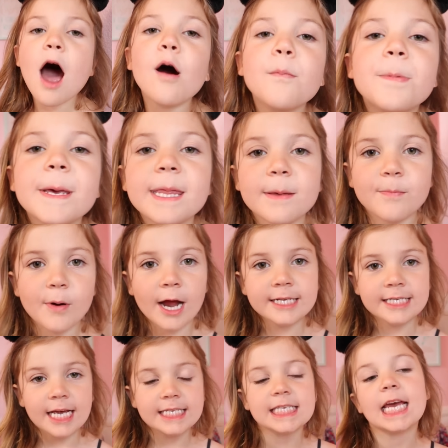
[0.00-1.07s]
I'll be the
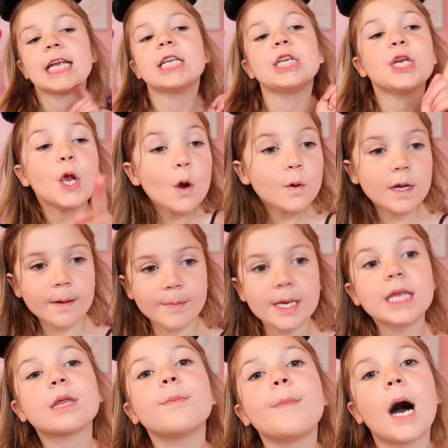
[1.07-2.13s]
princess and you can
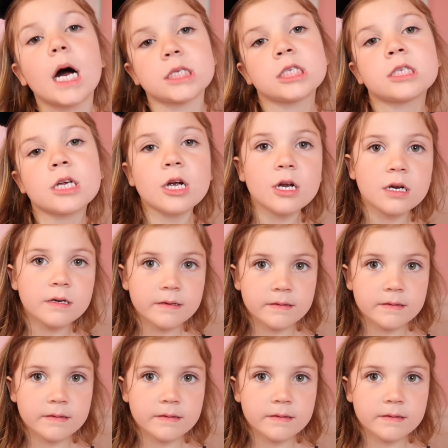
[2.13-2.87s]
be the monster.